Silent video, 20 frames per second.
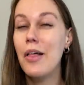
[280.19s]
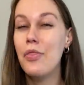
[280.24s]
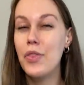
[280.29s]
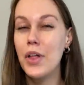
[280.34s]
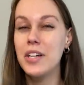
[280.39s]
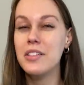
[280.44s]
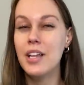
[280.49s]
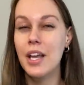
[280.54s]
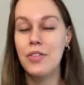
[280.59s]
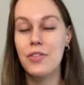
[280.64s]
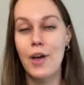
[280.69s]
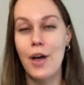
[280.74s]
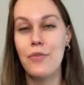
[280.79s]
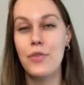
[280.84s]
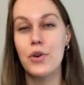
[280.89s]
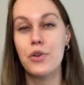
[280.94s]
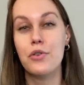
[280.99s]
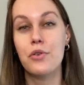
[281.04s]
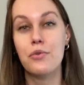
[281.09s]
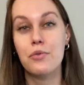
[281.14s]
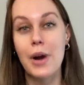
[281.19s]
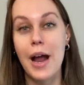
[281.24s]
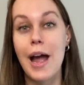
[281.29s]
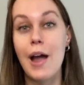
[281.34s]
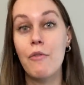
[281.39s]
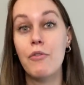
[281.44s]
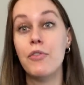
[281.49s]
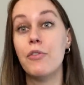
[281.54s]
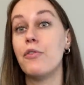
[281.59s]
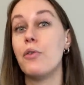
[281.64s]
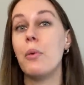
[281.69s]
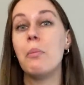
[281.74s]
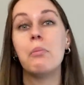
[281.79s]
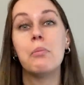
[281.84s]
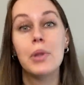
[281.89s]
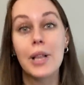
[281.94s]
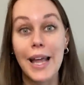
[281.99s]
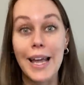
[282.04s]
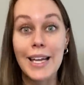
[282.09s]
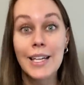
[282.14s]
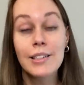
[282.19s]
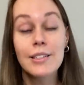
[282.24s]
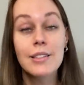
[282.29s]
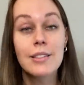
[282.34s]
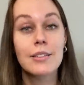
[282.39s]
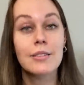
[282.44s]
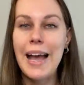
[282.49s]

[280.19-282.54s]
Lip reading: things like that, they're derived from plants.